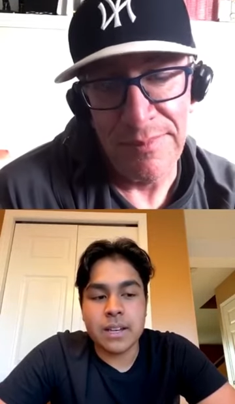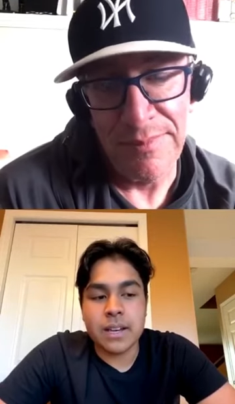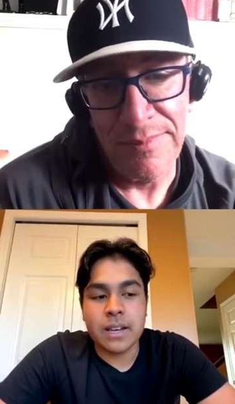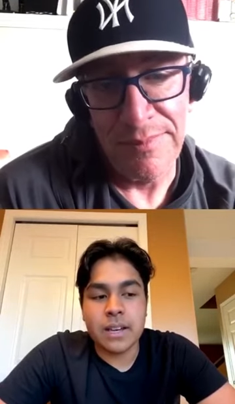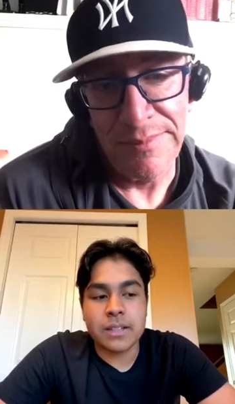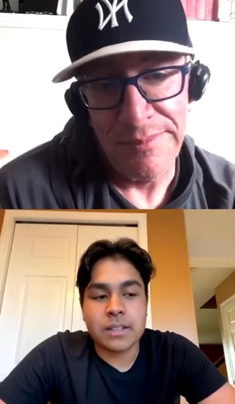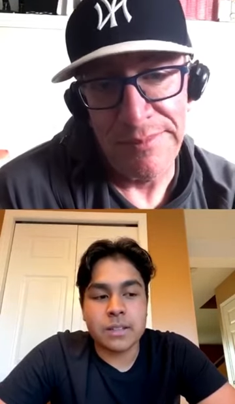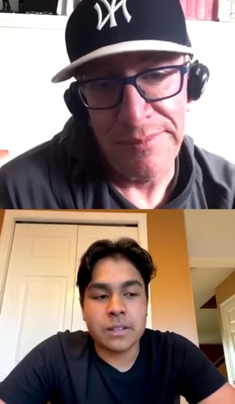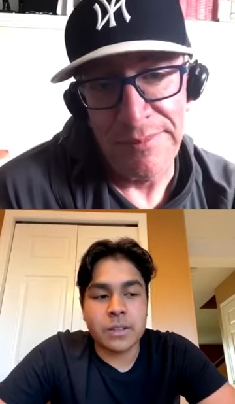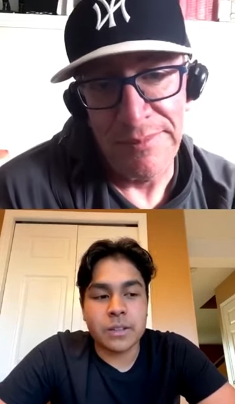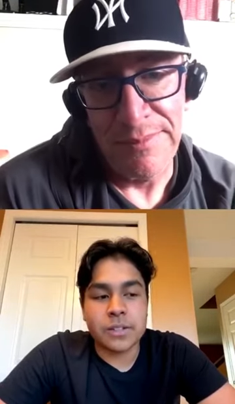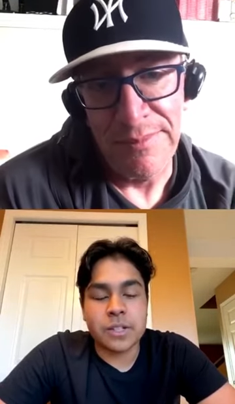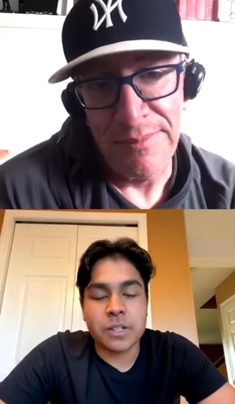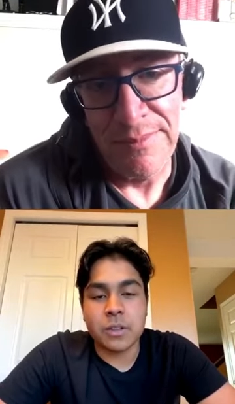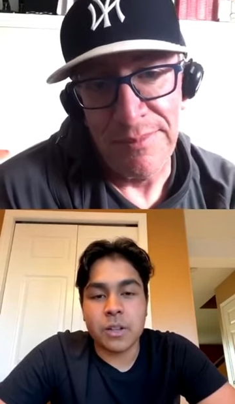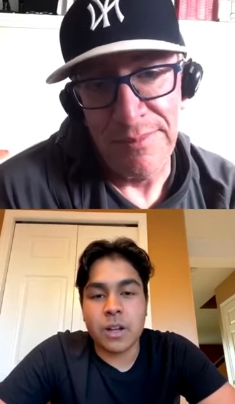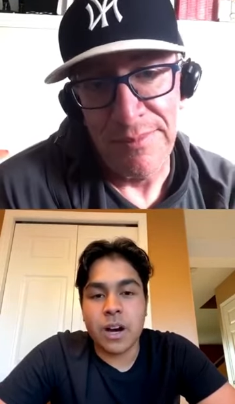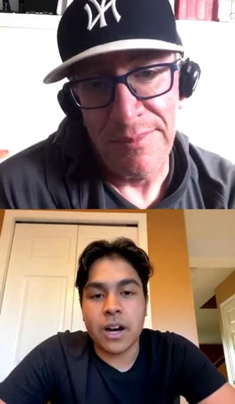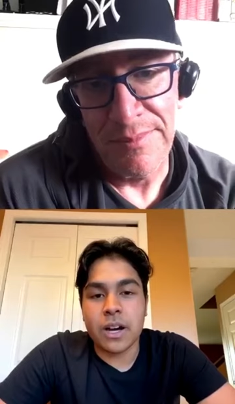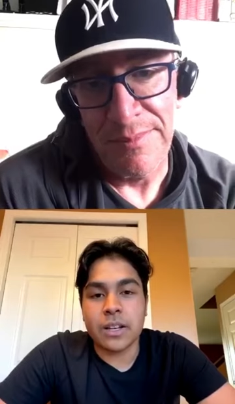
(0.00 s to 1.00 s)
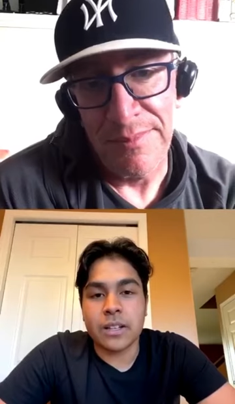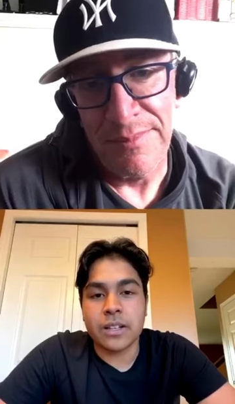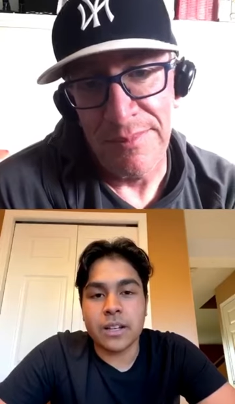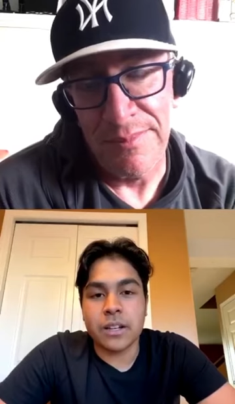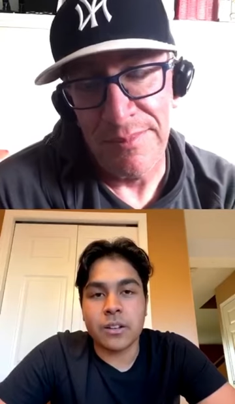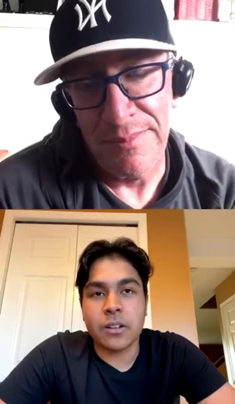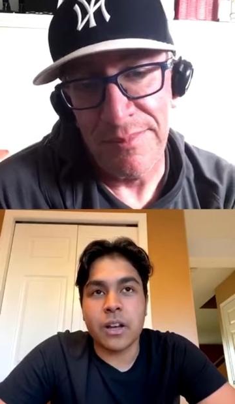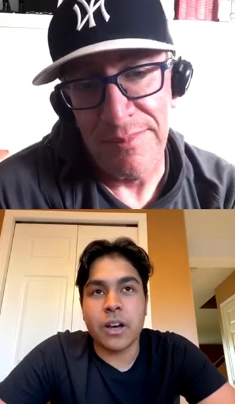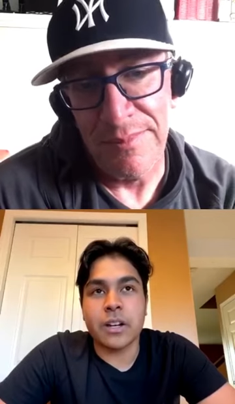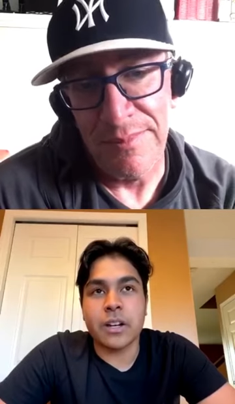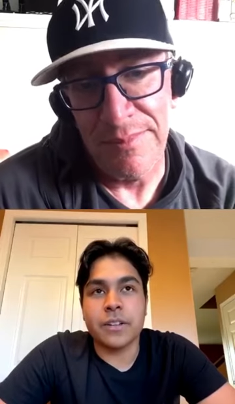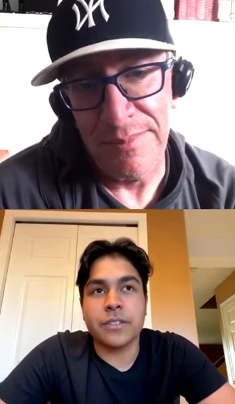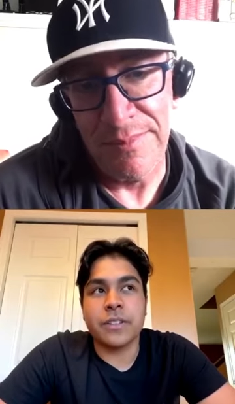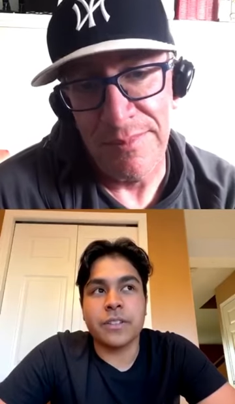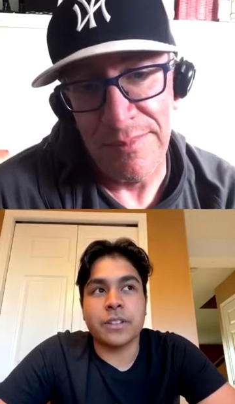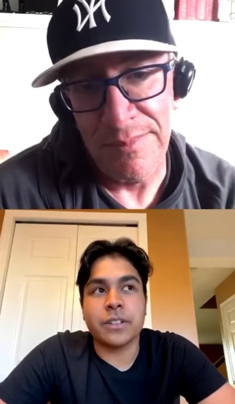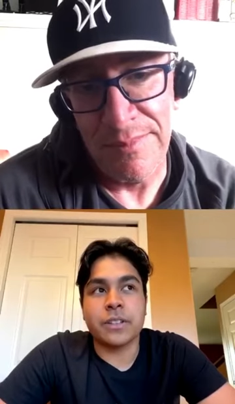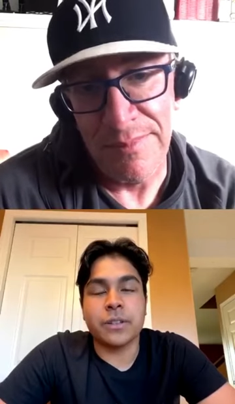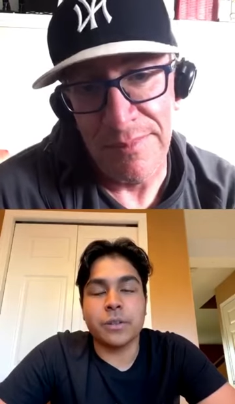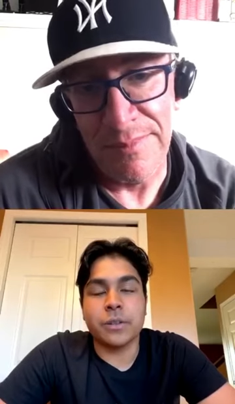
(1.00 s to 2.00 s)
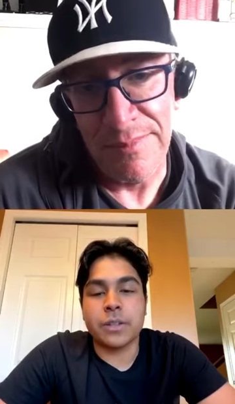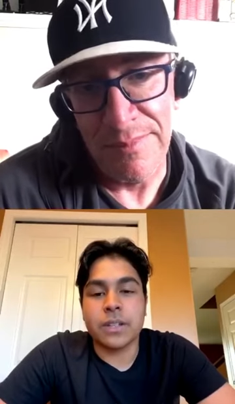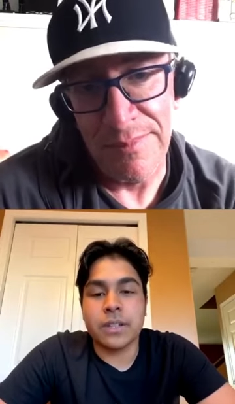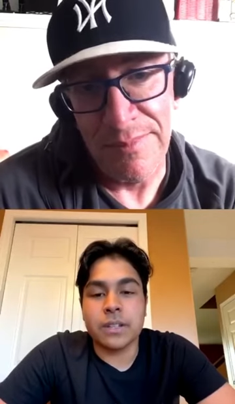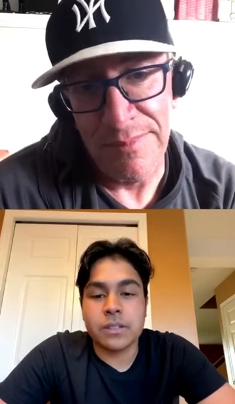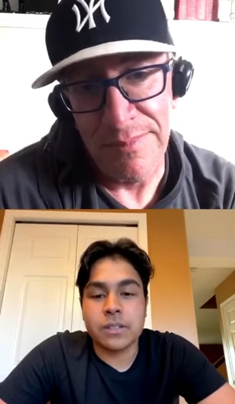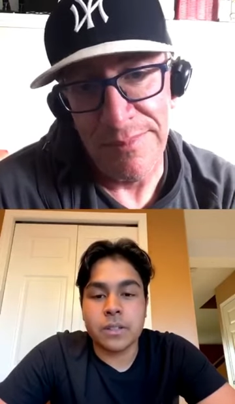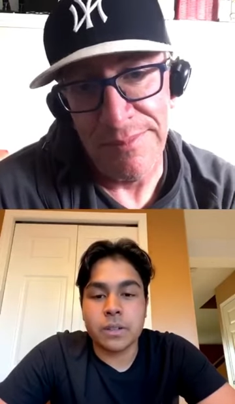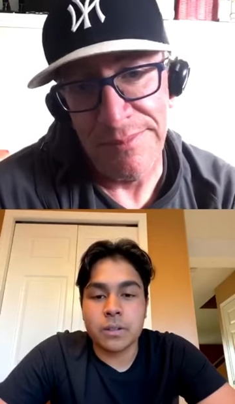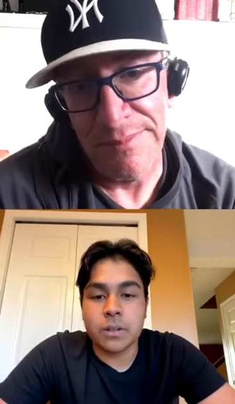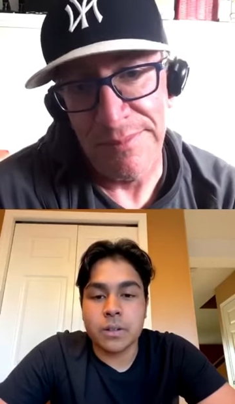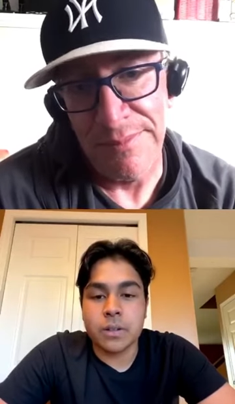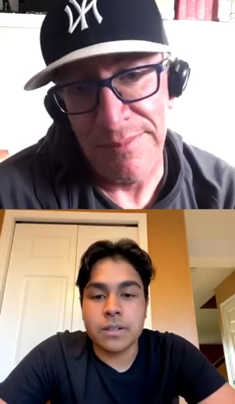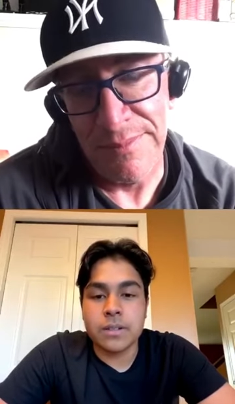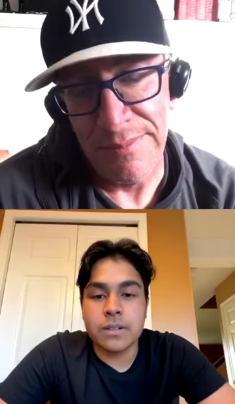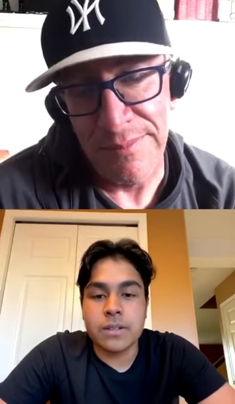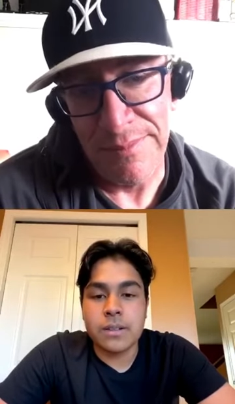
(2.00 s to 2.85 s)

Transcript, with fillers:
Speaker 1: So there's a lot a lot of th- new things to learn.